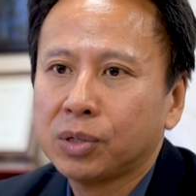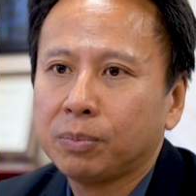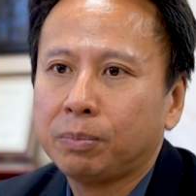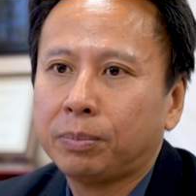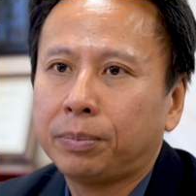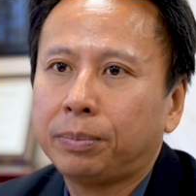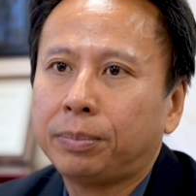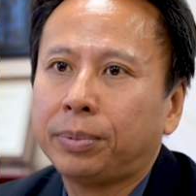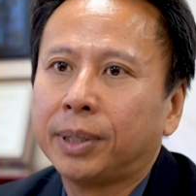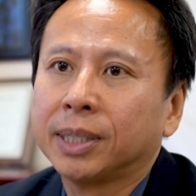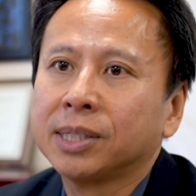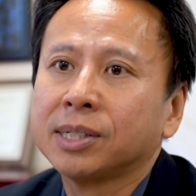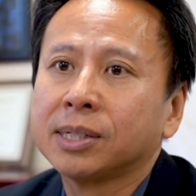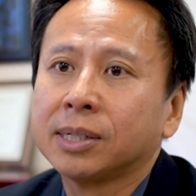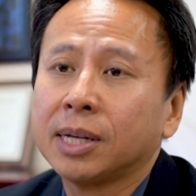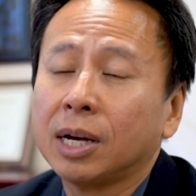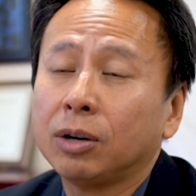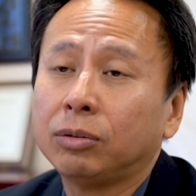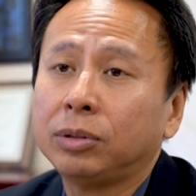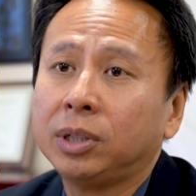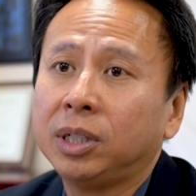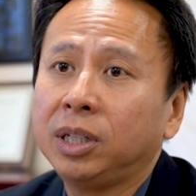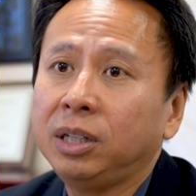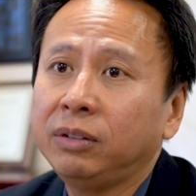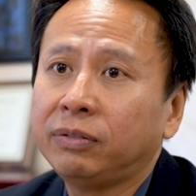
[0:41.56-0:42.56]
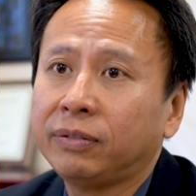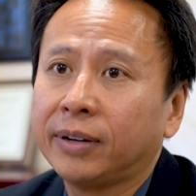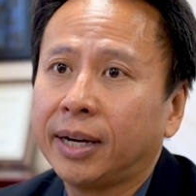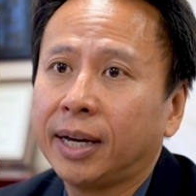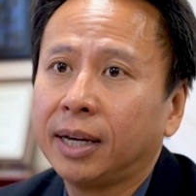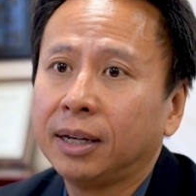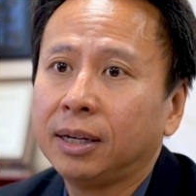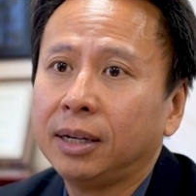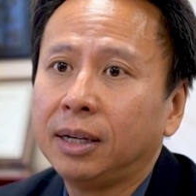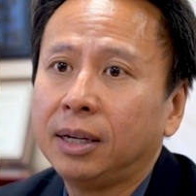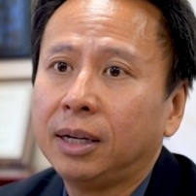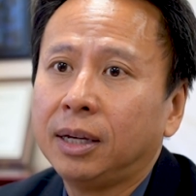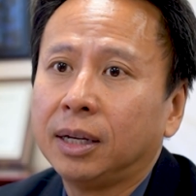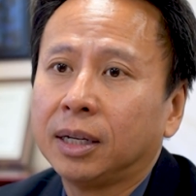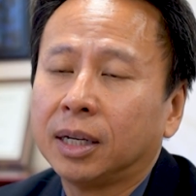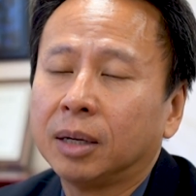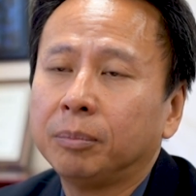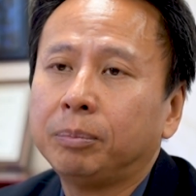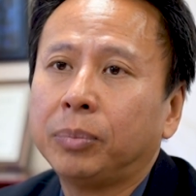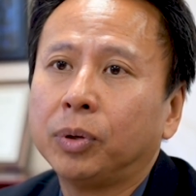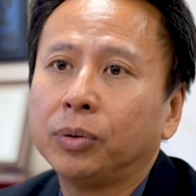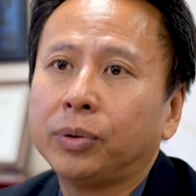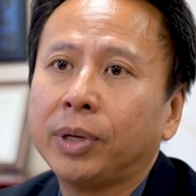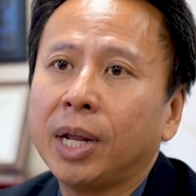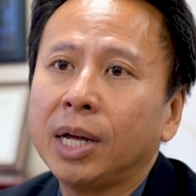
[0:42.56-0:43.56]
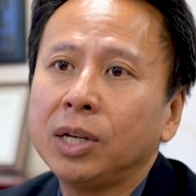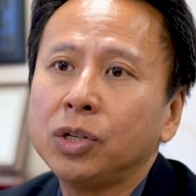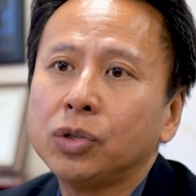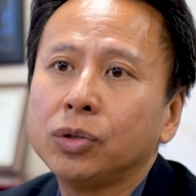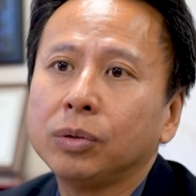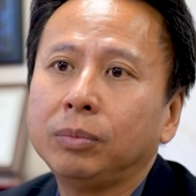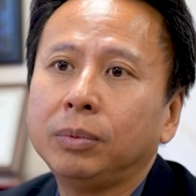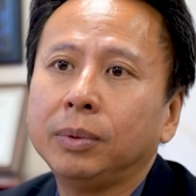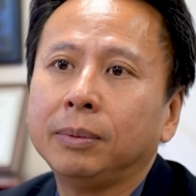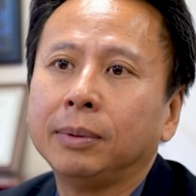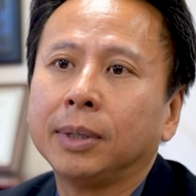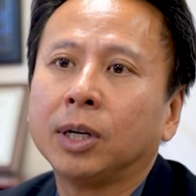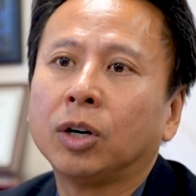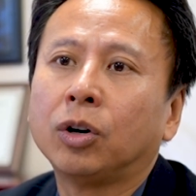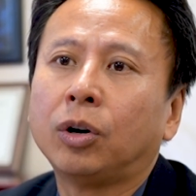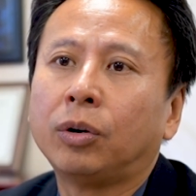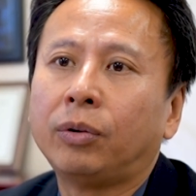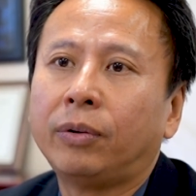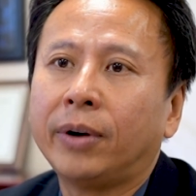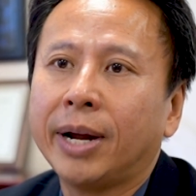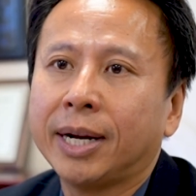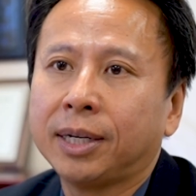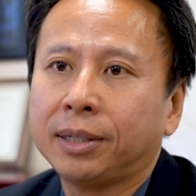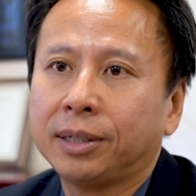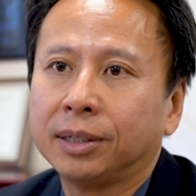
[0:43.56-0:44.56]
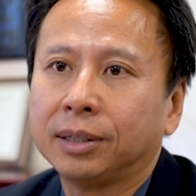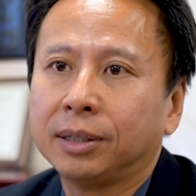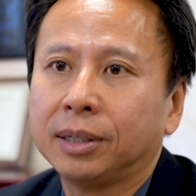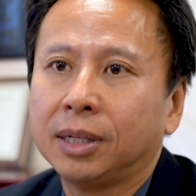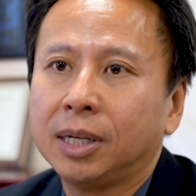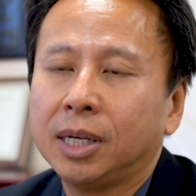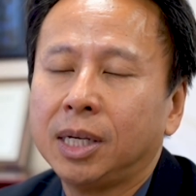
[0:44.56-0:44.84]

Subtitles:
blood cell defect can potentially be corrected